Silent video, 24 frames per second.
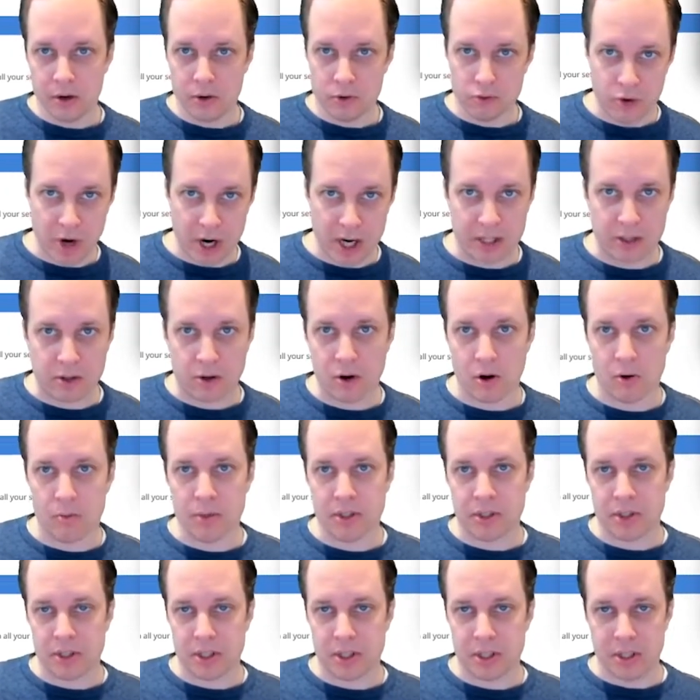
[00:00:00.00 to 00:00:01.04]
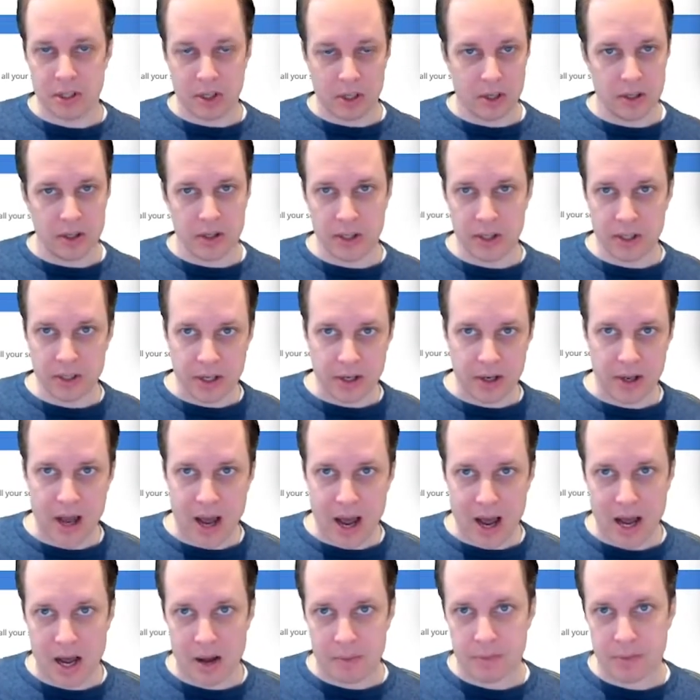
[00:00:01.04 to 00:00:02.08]
write comments in an
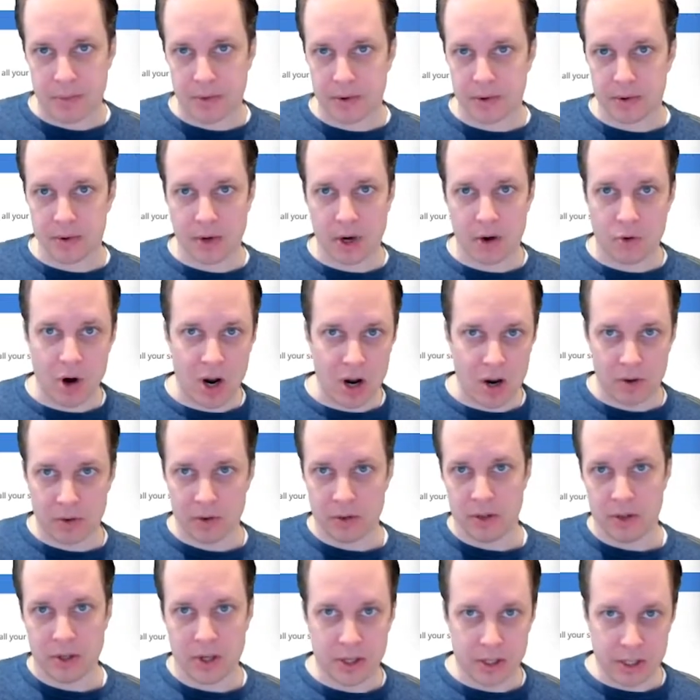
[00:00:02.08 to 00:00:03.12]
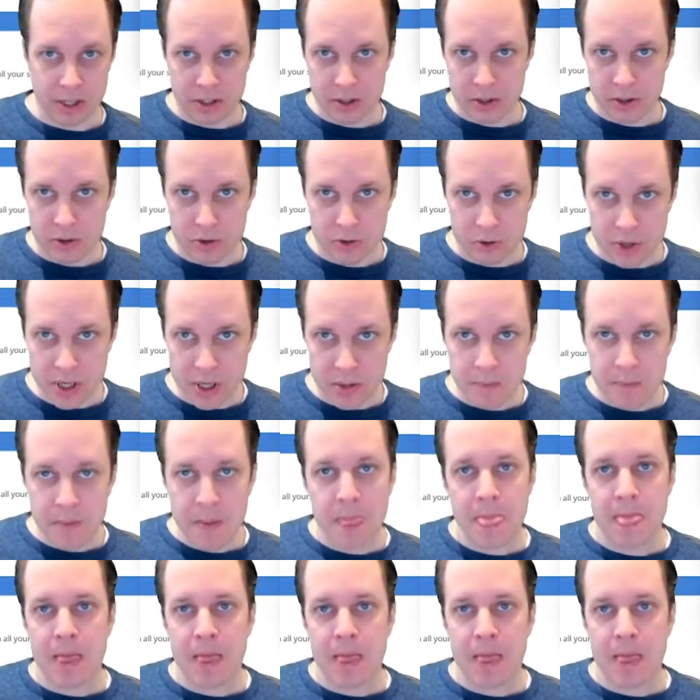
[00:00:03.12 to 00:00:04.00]
app around an industry.